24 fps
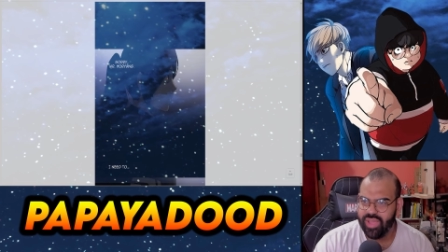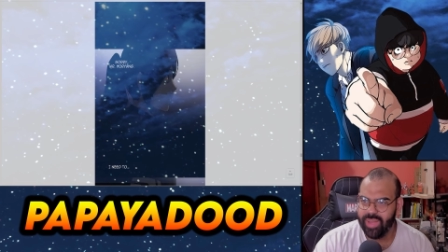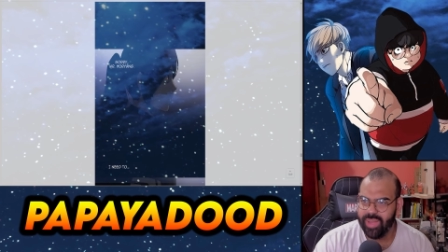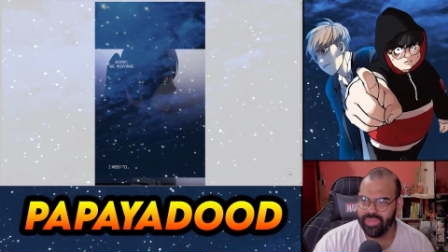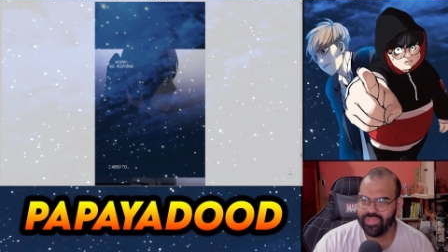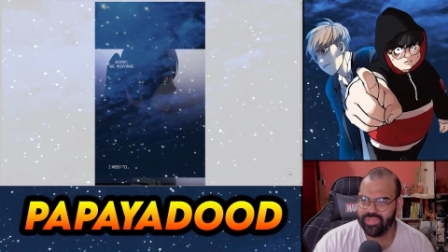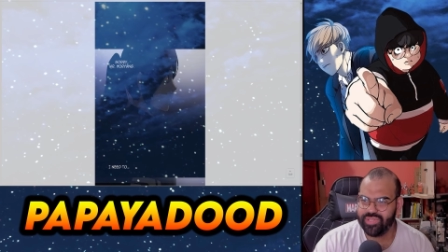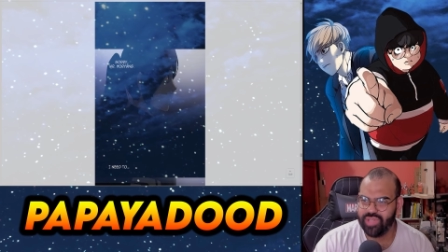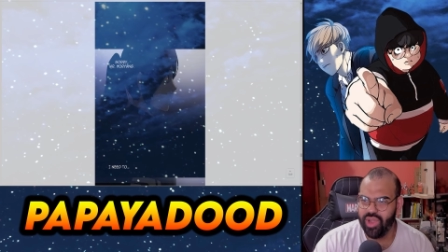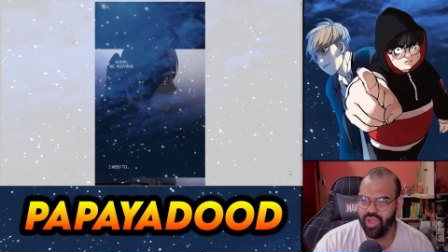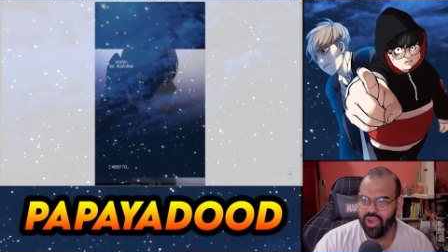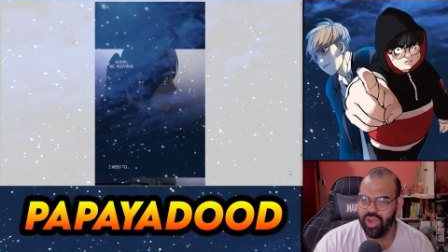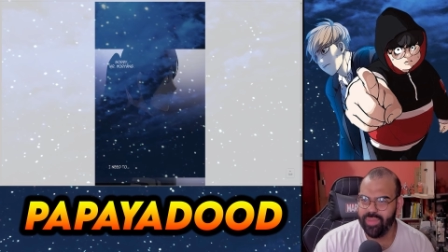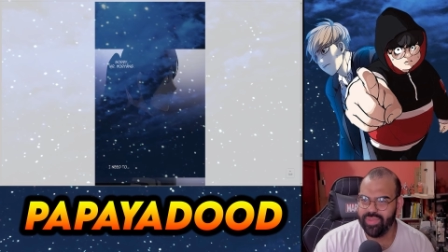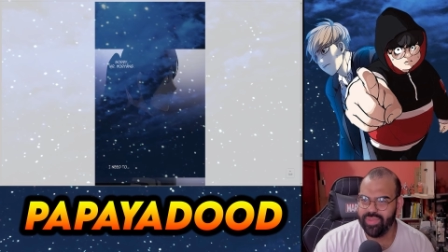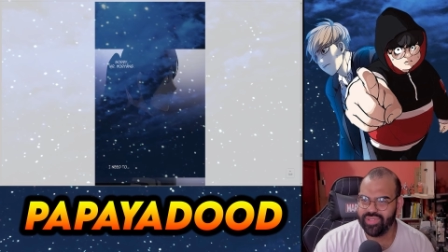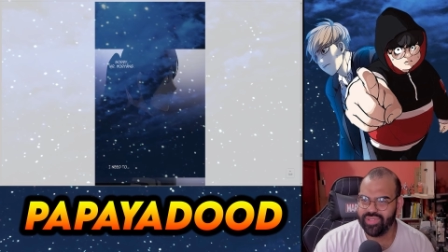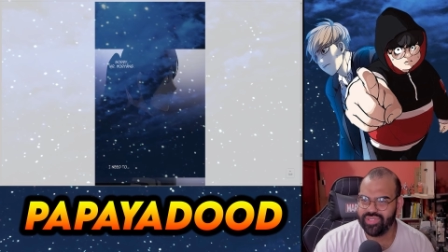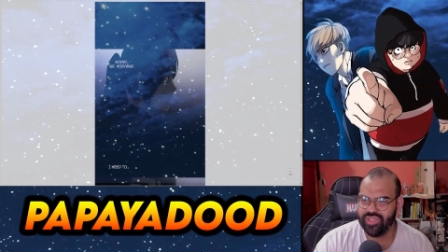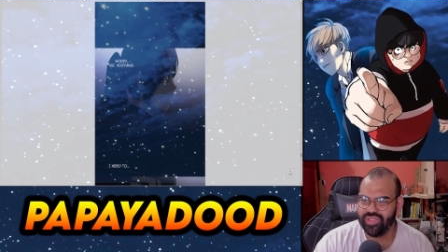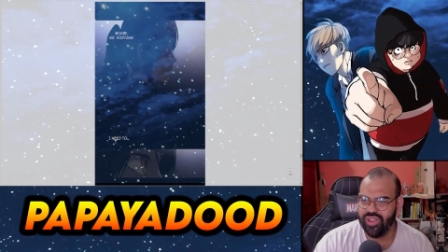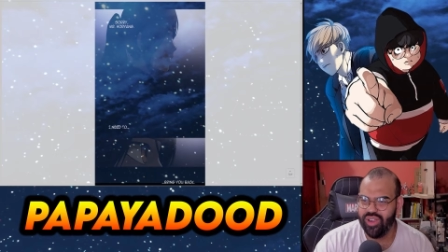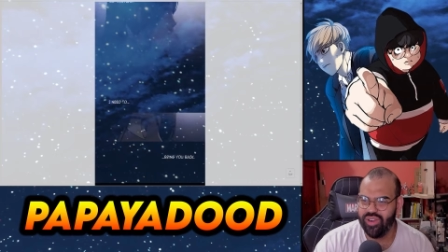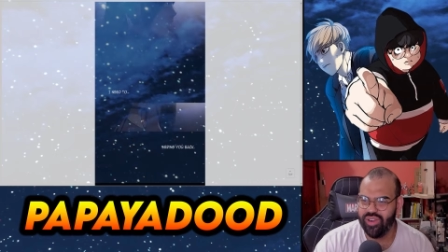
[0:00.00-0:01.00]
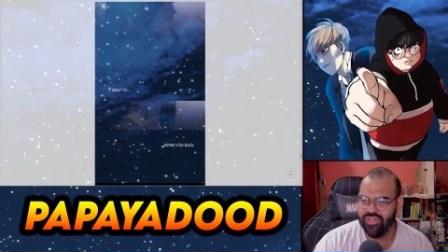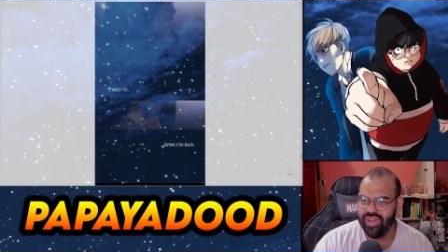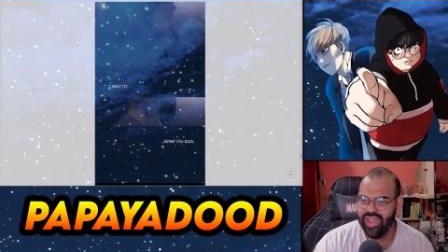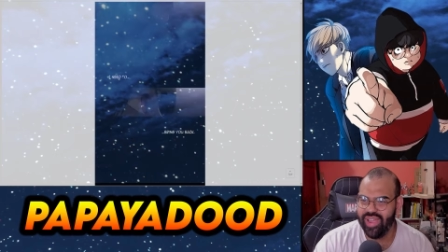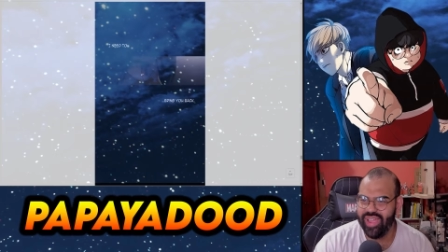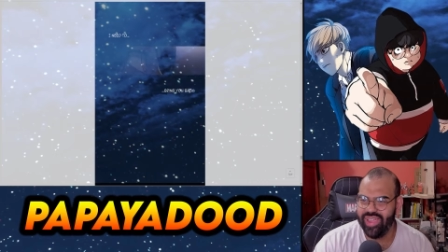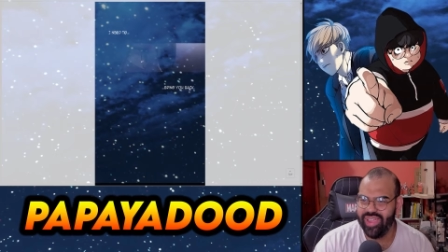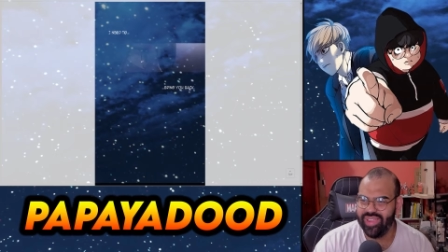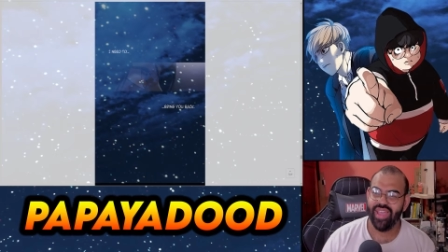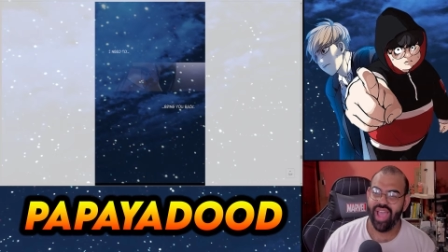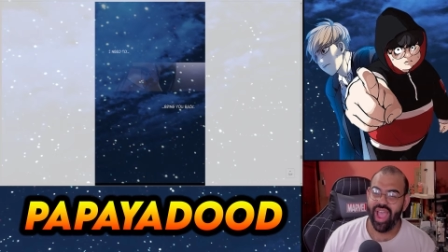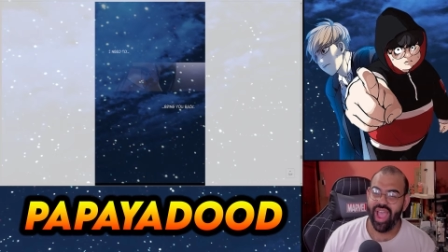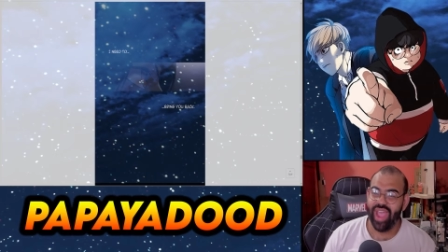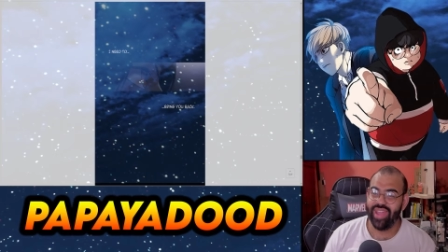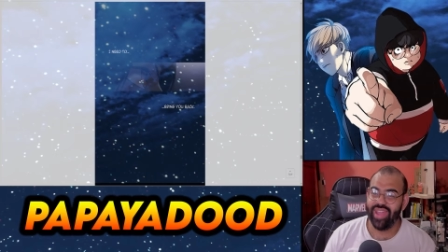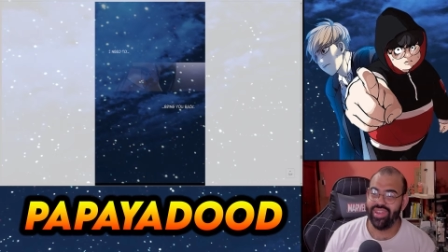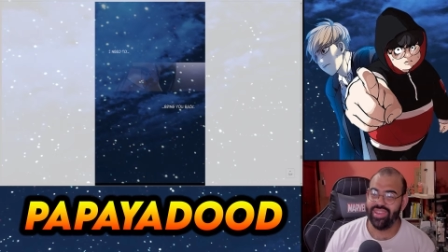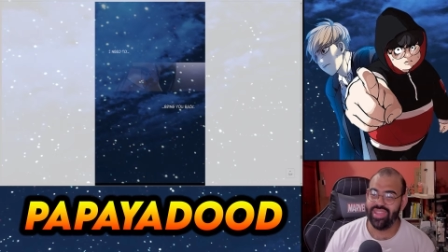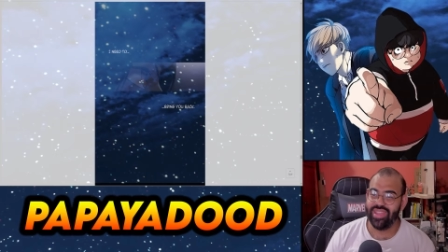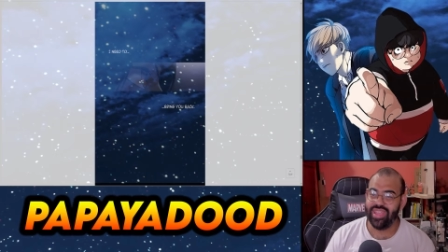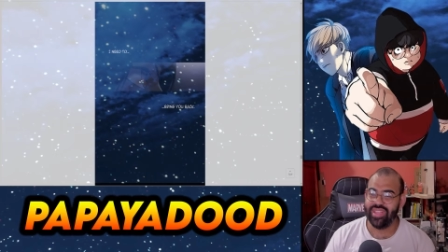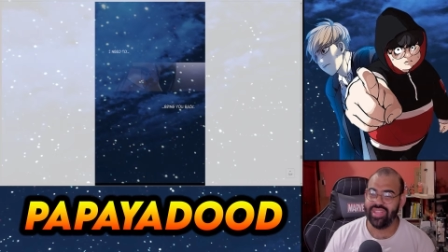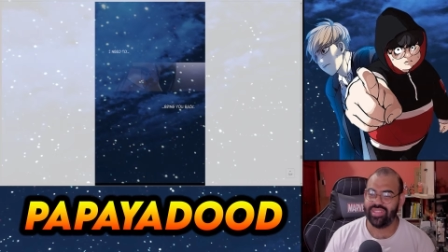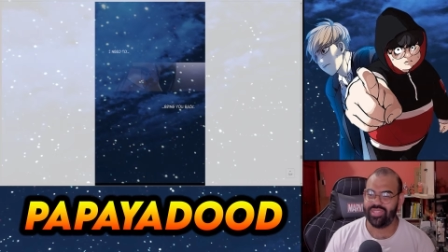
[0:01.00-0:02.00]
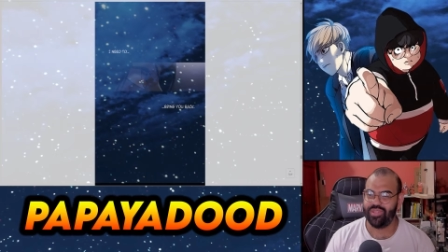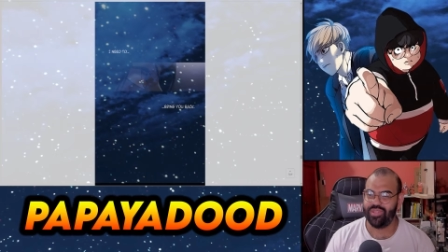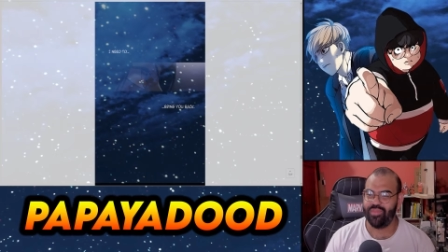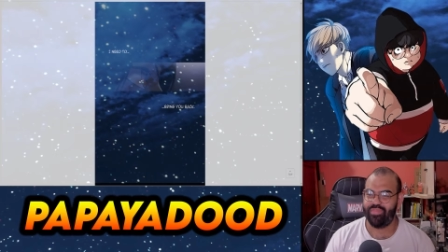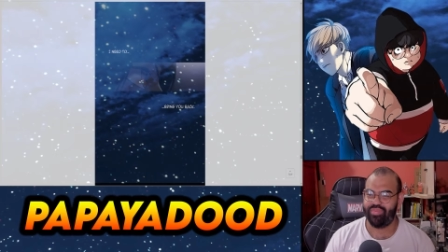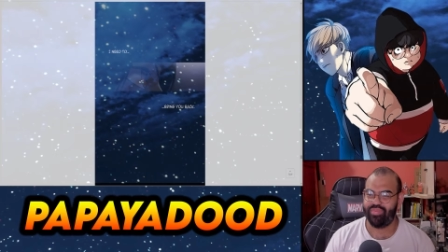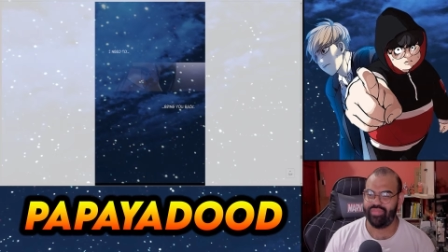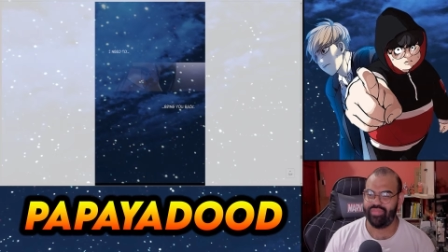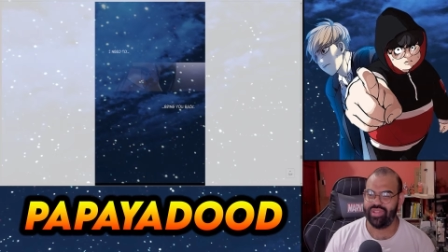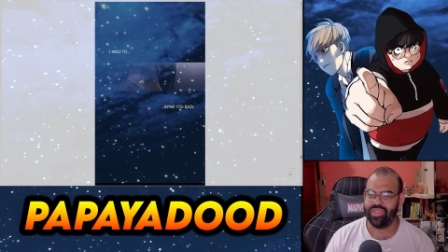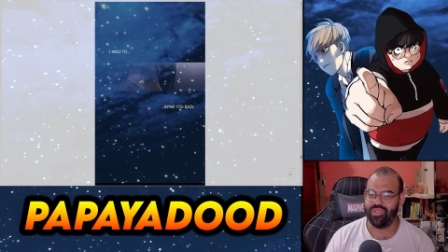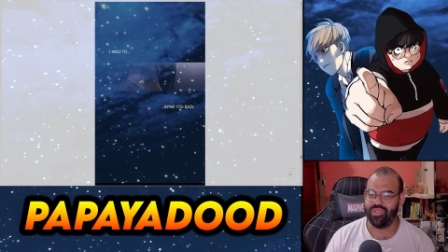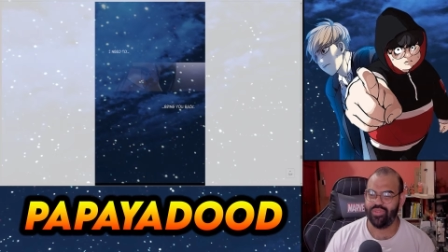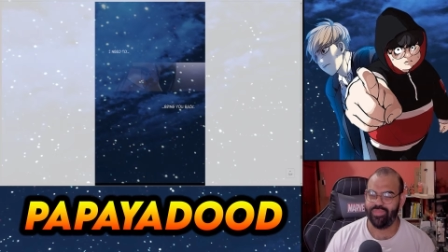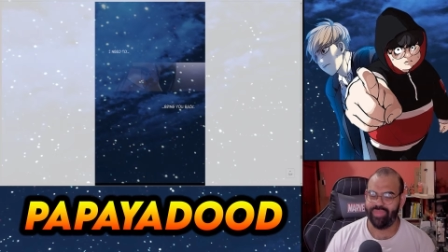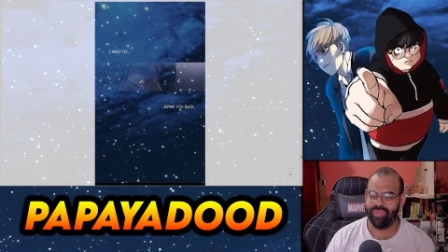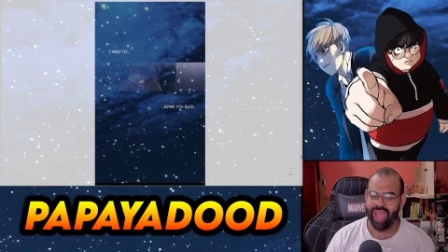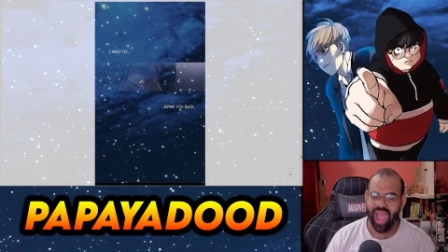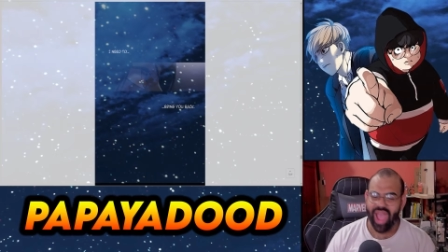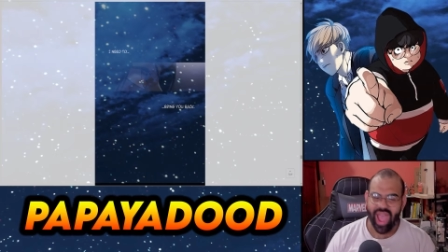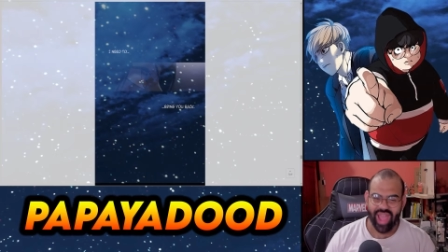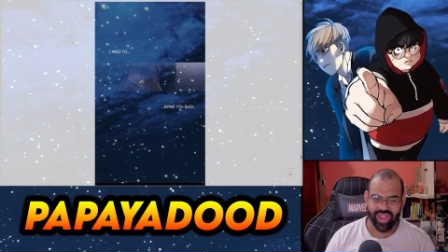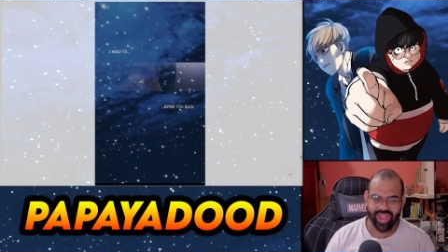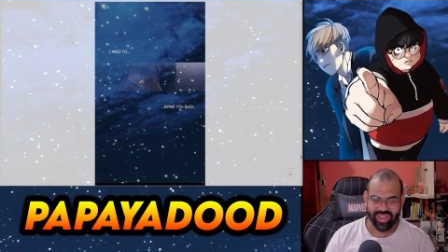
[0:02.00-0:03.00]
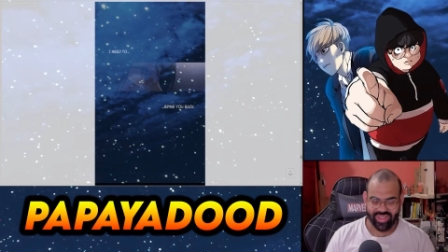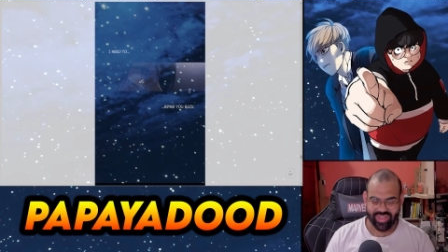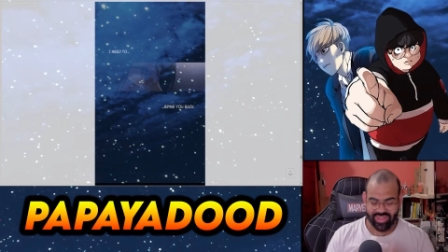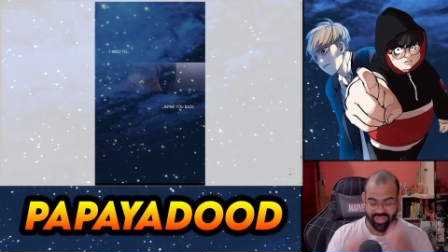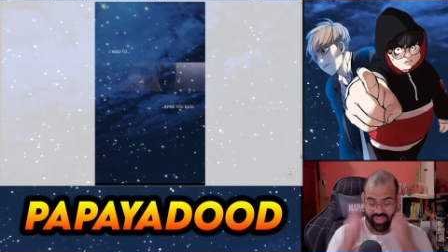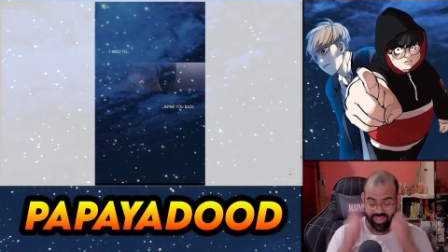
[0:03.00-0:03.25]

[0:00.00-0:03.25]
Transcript: I'm sorry, Mister Horang. I need to bring you back.